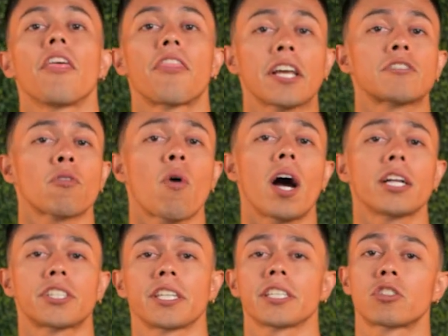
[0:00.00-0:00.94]
Thanks for
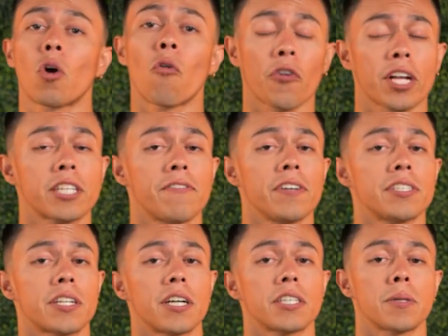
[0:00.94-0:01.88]
watching. Don't forget to
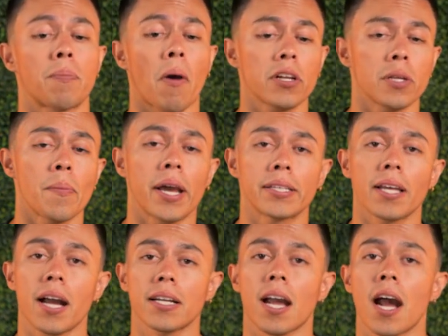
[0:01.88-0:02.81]
visit us at
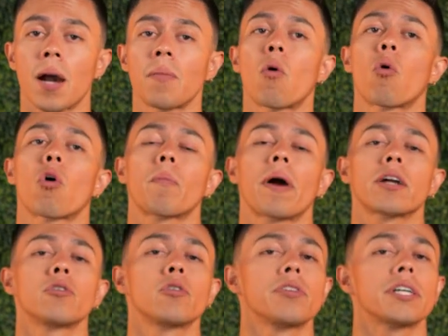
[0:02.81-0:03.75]
bartlettman.com or
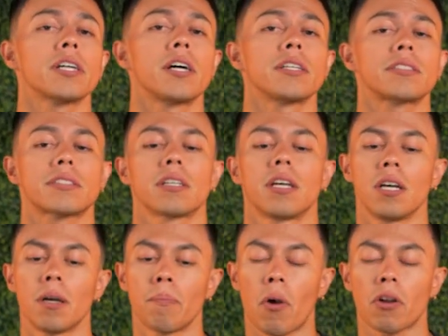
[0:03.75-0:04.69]
by Googling us,
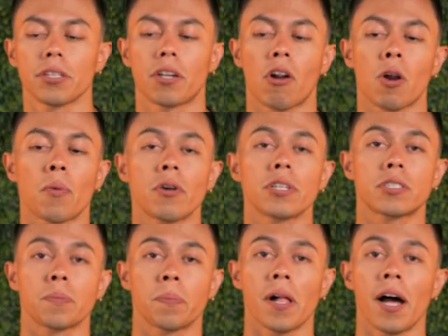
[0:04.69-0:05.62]
Bartlett Arborist
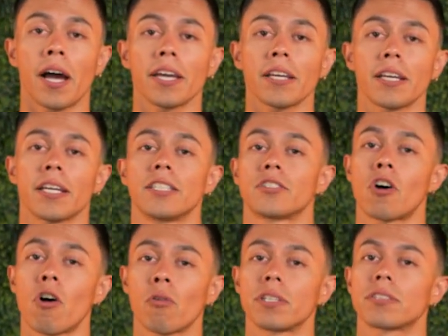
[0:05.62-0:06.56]
Supply. And as
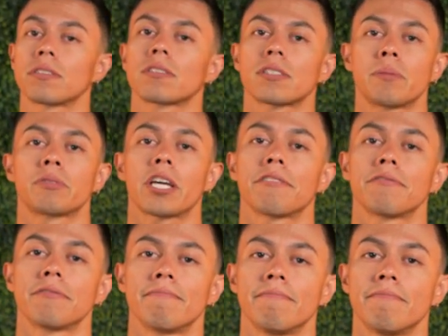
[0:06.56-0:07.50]
always, climb safe.